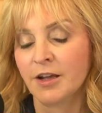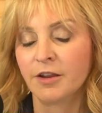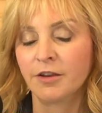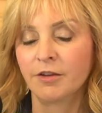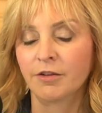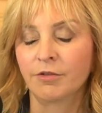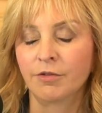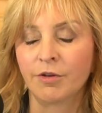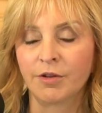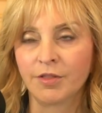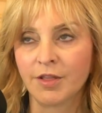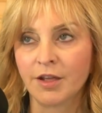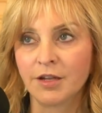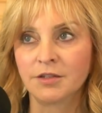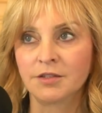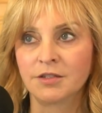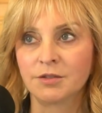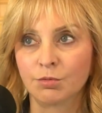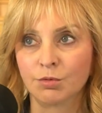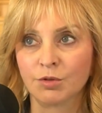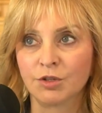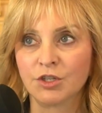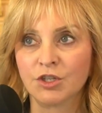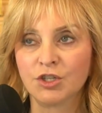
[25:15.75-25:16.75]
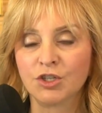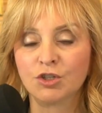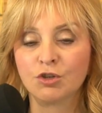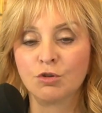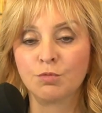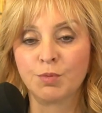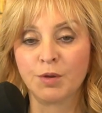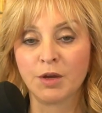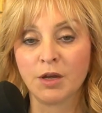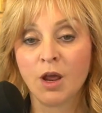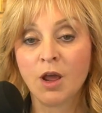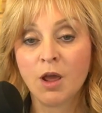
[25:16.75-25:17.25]
you're going, that is really
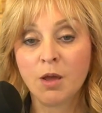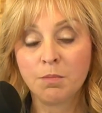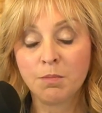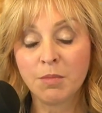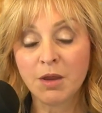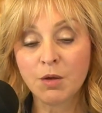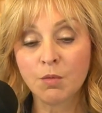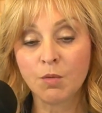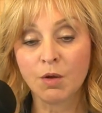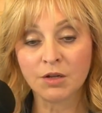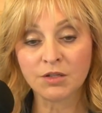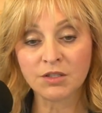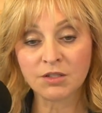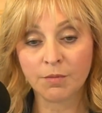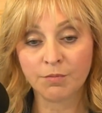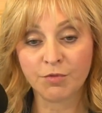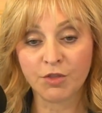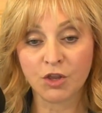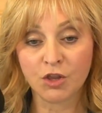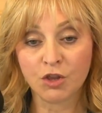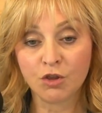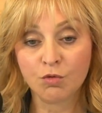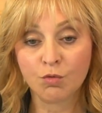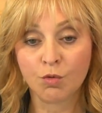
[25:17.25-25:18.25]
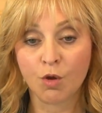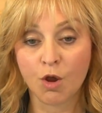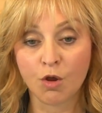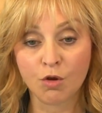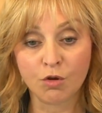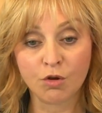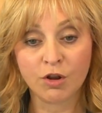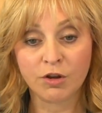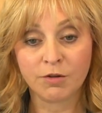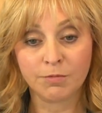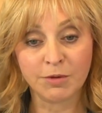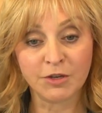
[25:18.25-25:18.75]
stupid. Meanwhile, something you wrote
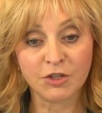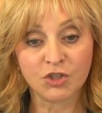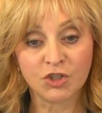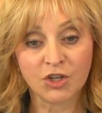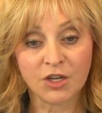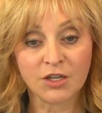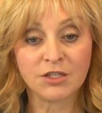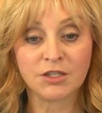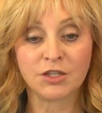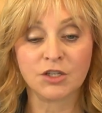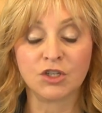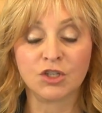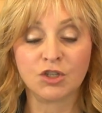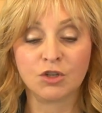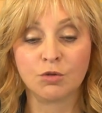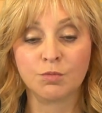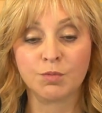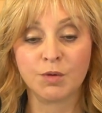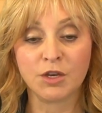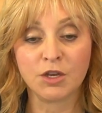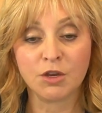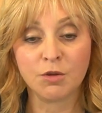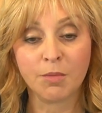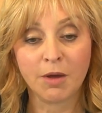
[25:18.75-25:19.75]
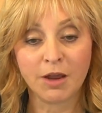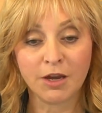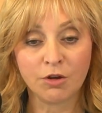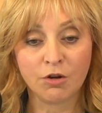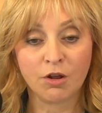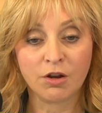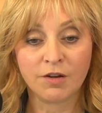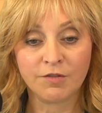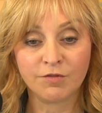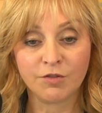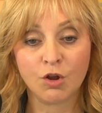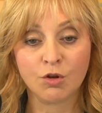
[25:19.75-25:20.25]
could have been just as stupid and you might
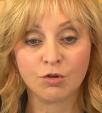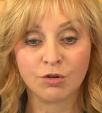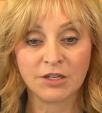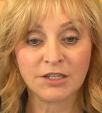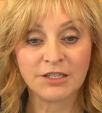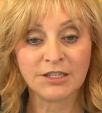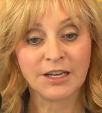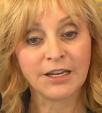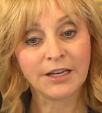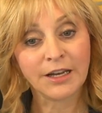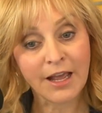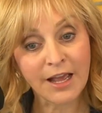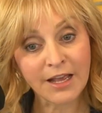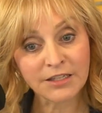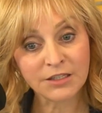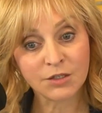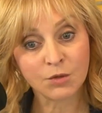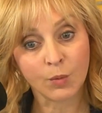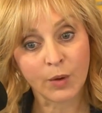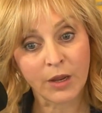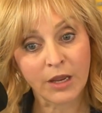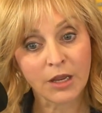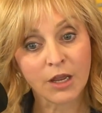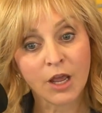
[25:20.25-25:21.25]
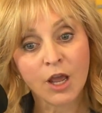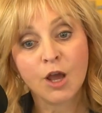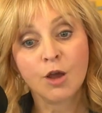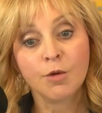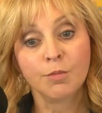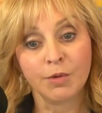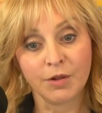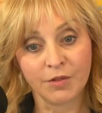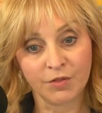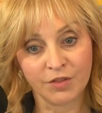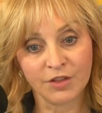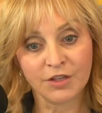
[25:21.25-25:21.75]
not have noticed it last week,
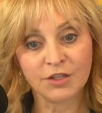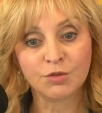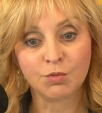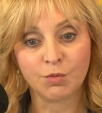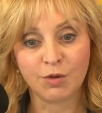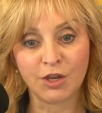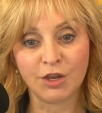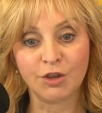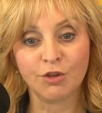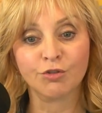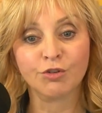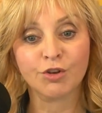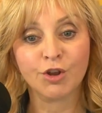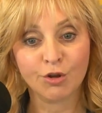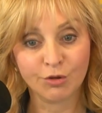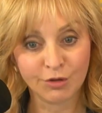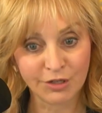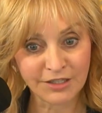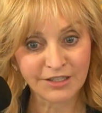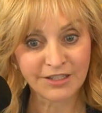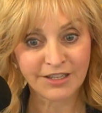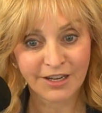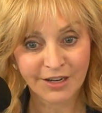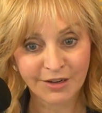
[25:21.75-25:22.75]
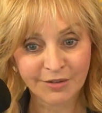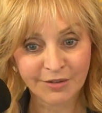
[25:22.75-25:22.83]
but this week you'll notice it.